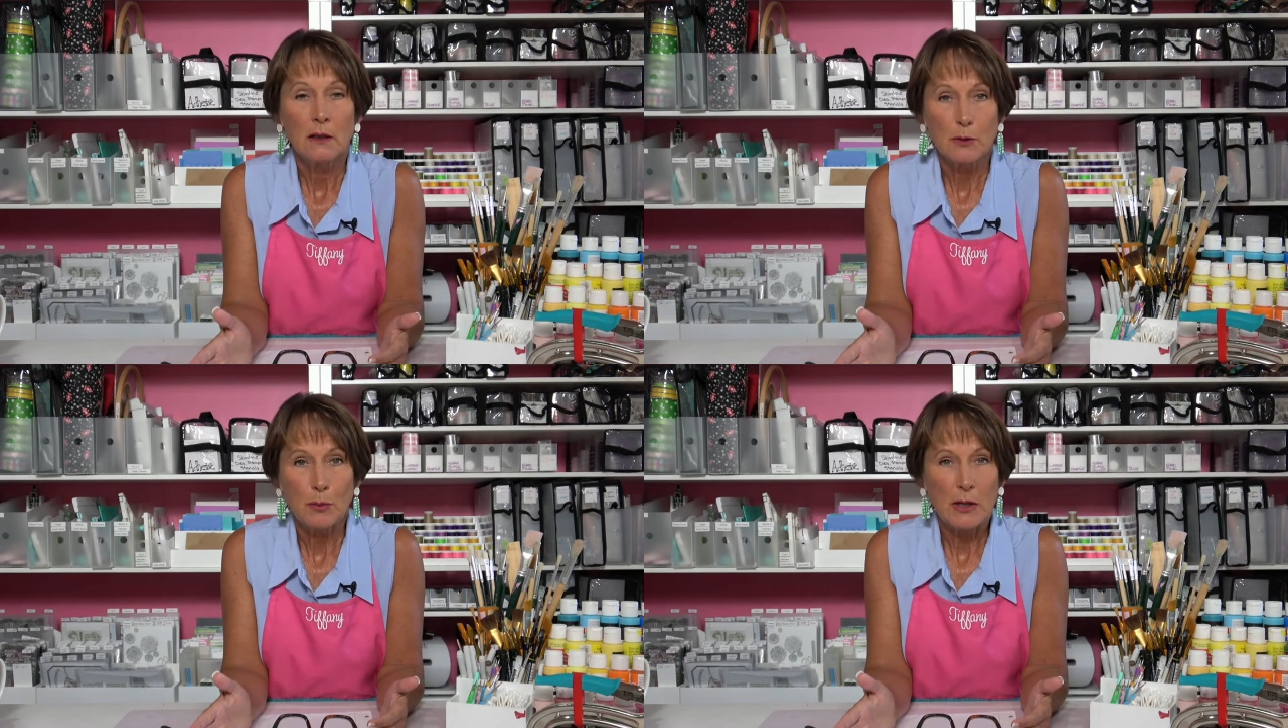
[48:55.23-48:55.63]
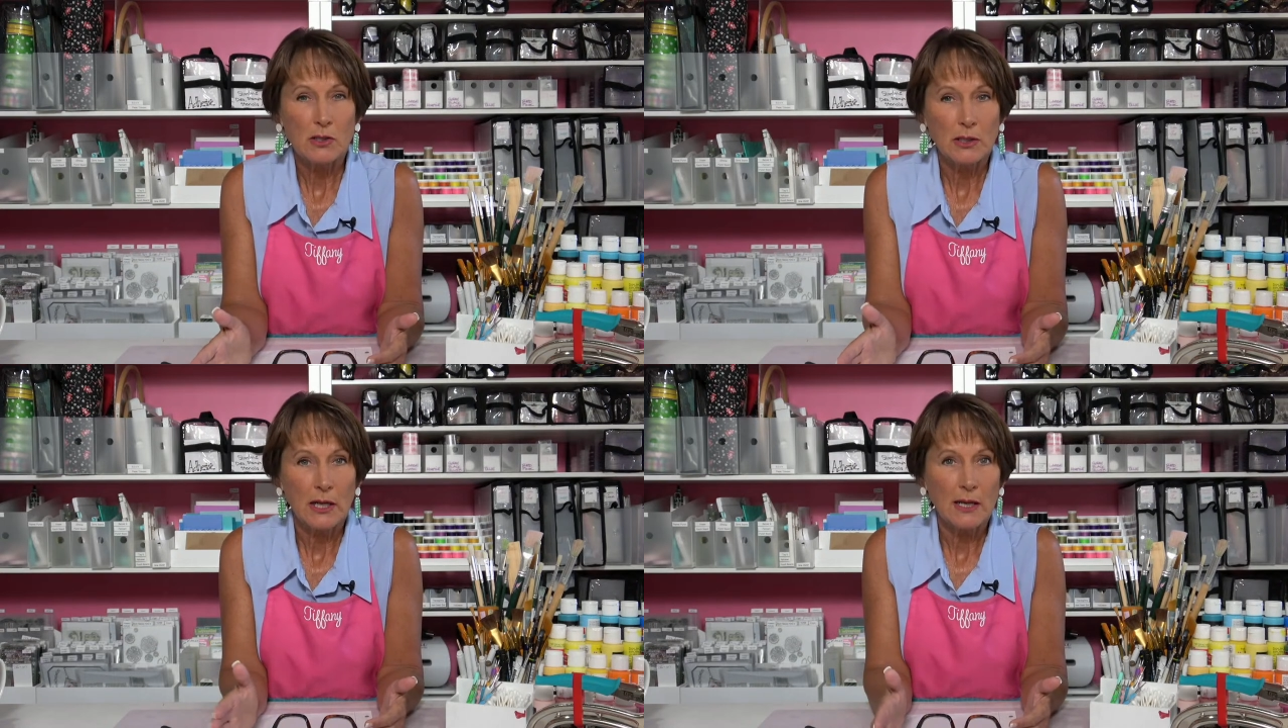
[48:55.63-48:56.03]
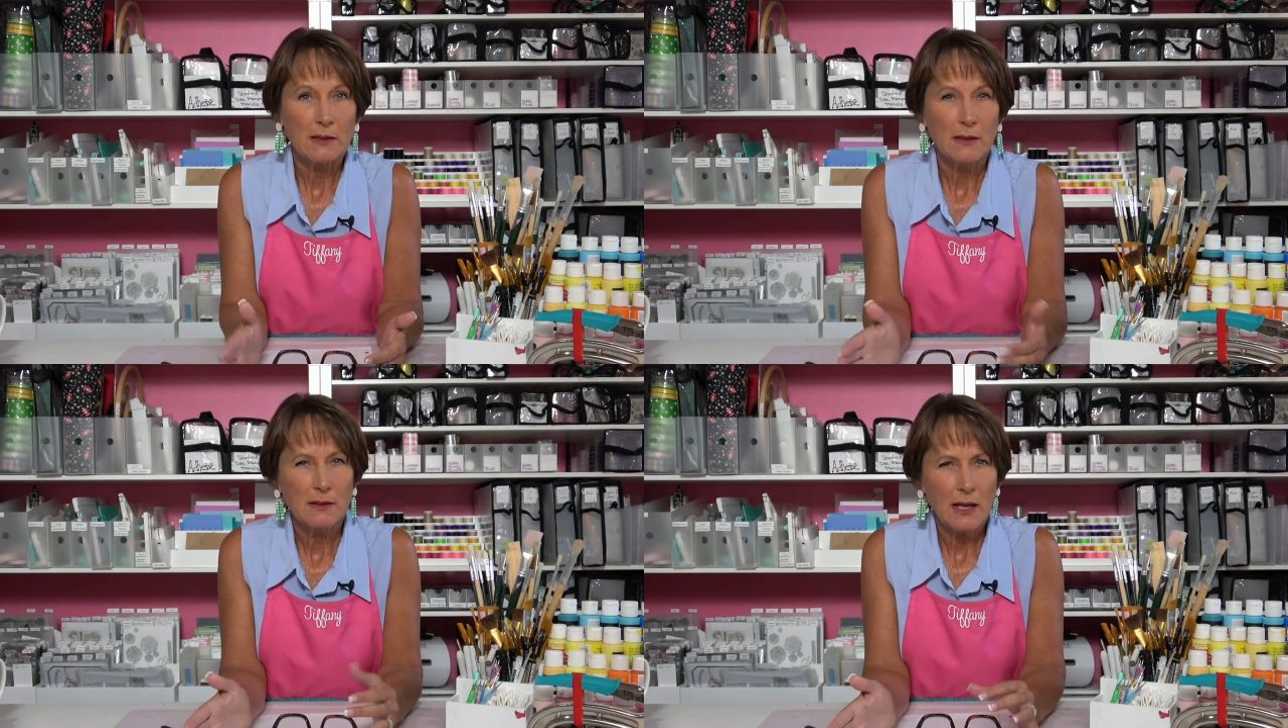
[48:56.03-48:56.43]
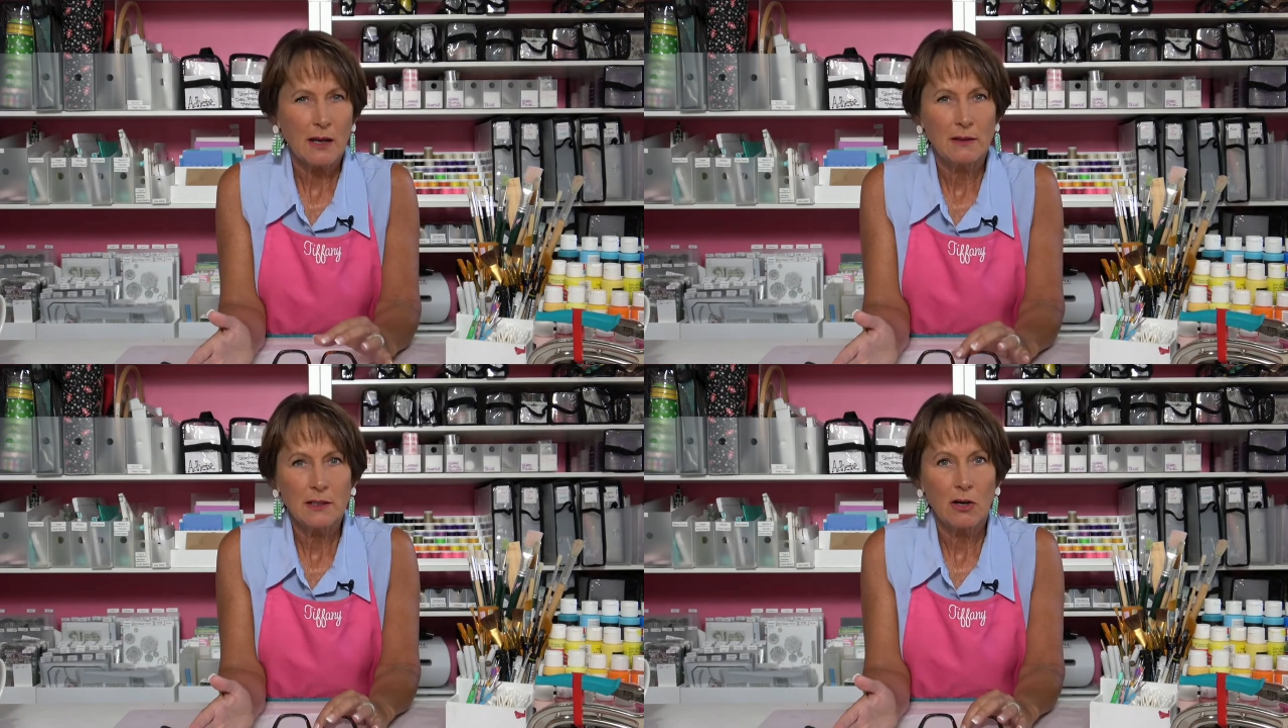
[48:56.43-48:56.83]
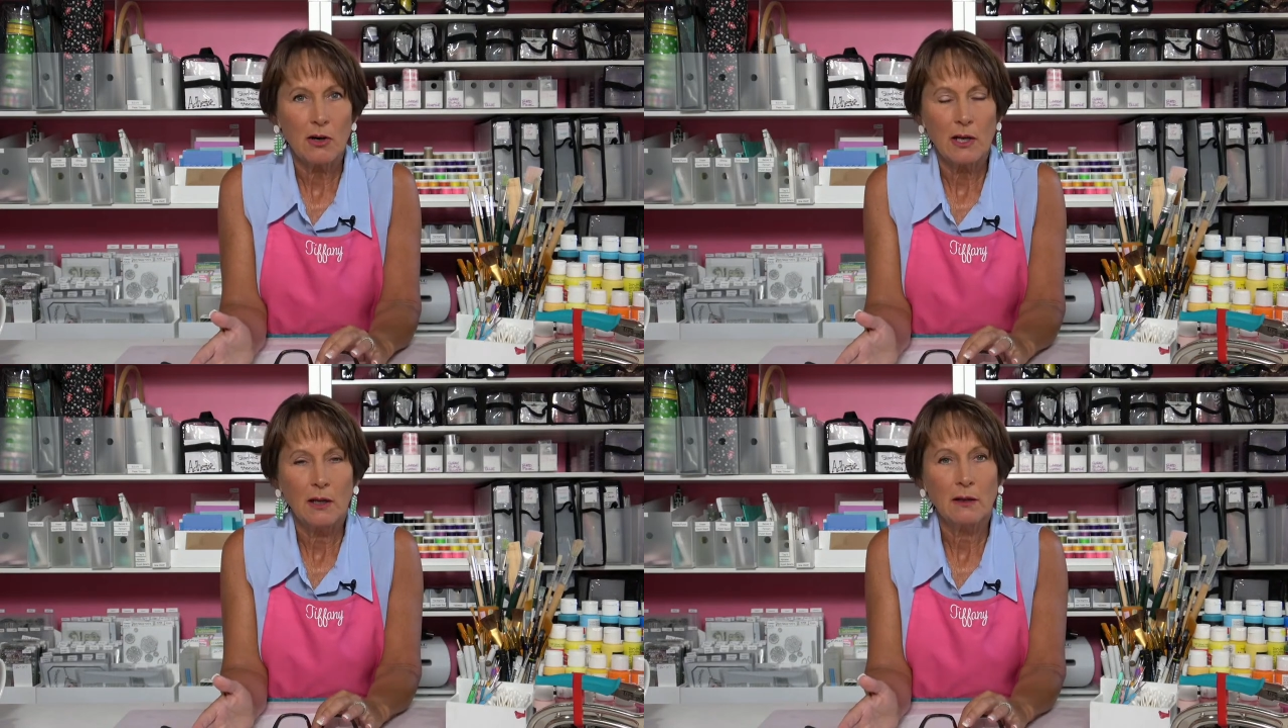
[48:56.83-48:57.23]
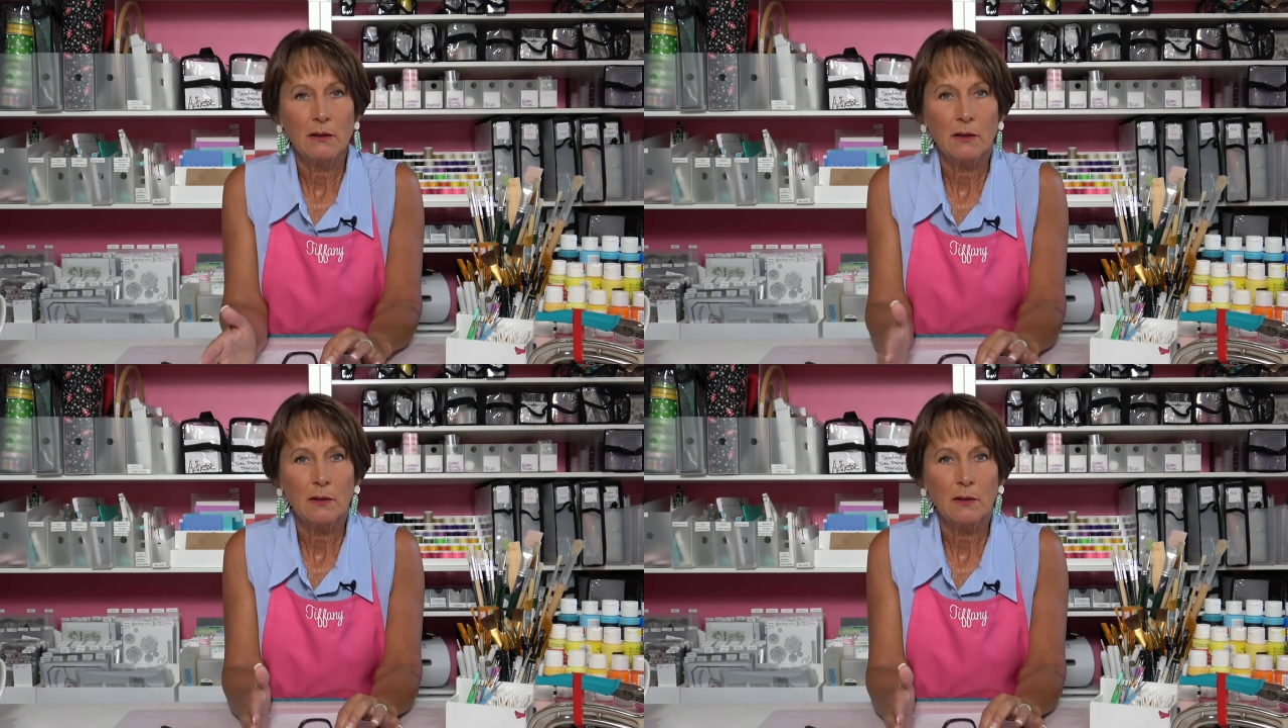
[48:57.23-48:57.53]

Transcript: the spreadsheet as the secondary